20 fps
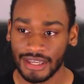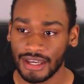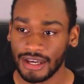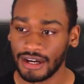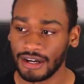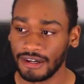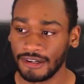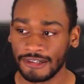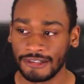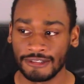
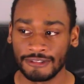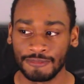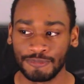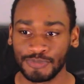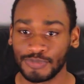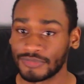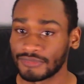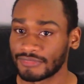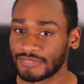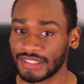
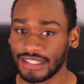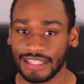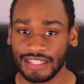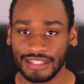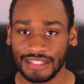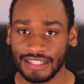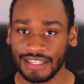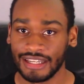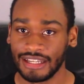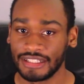
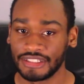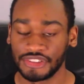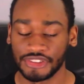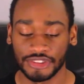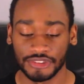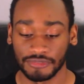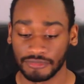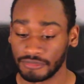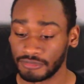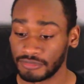And yeah,
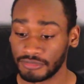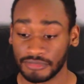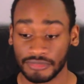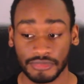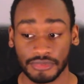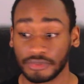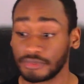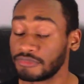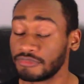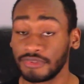just
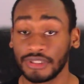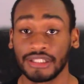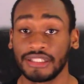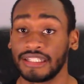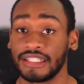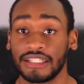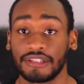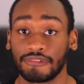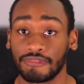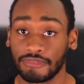
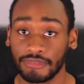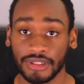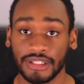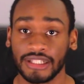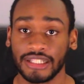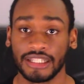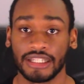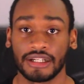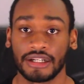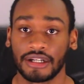
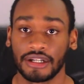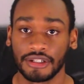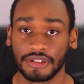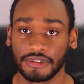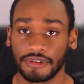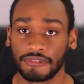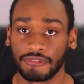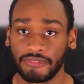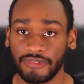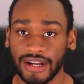really
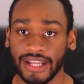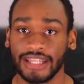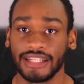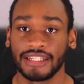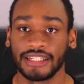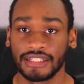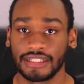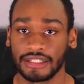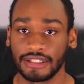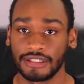
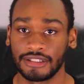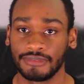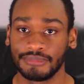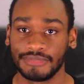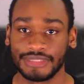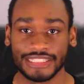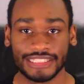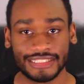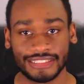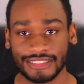underrated
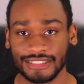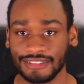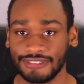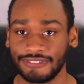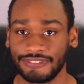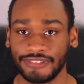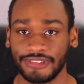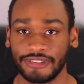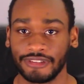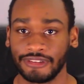DC
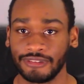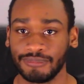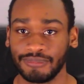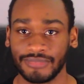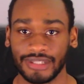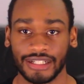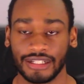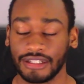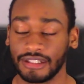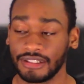film,
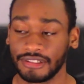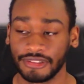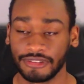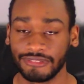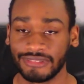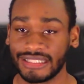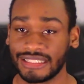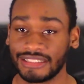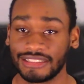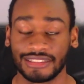and an
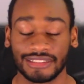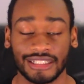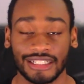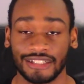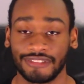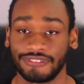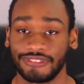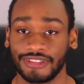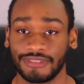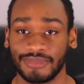underrated
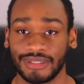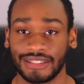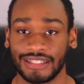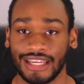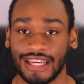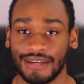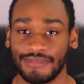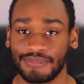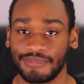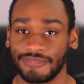Snyder film at
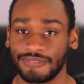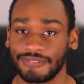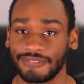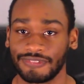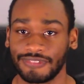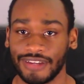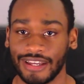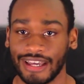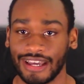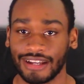that
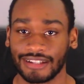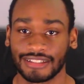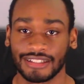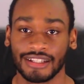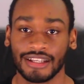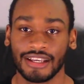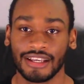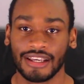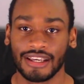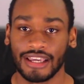fact.
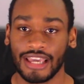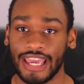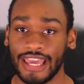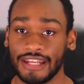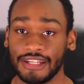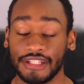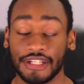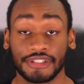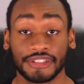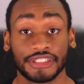
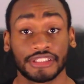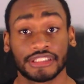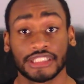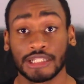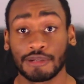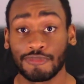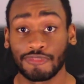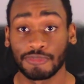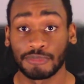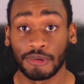And this
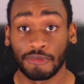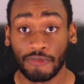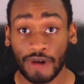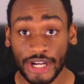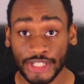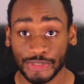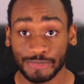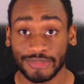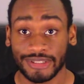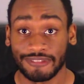comes from a
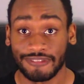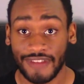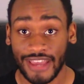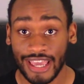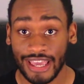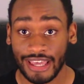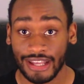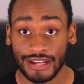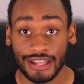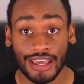Watchmen fan.